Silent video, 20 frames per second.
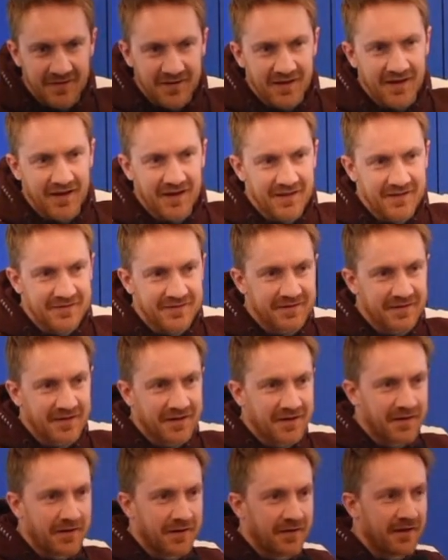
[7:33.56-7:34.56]
And,
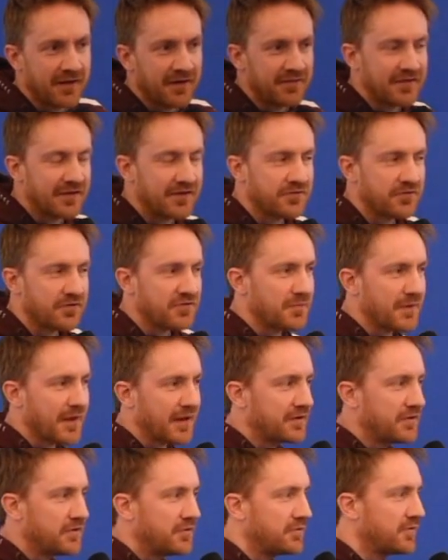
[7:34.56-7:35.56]
uh, and there's this
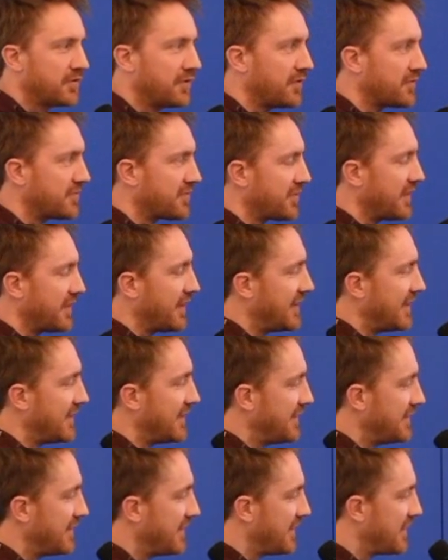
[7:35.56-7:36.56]
man who got
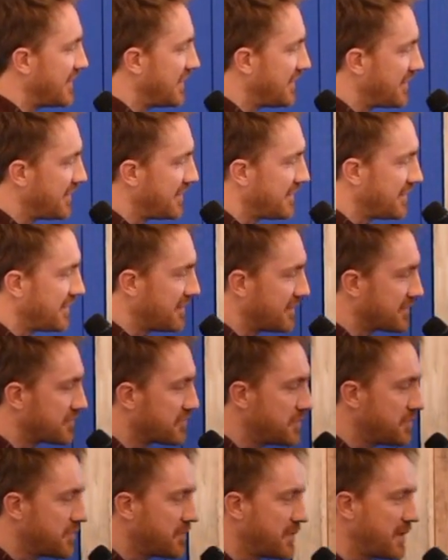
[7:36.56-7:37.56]
a, uh, a
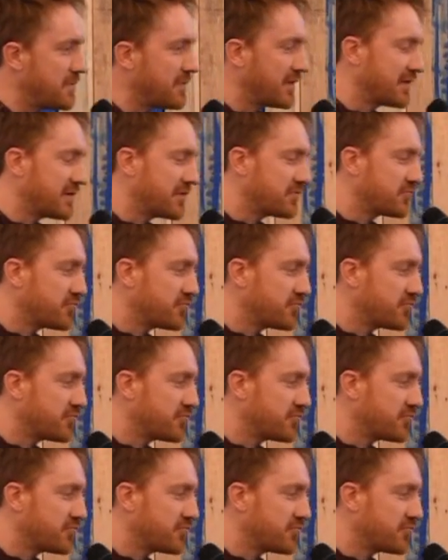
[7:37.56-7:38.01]
group of people in a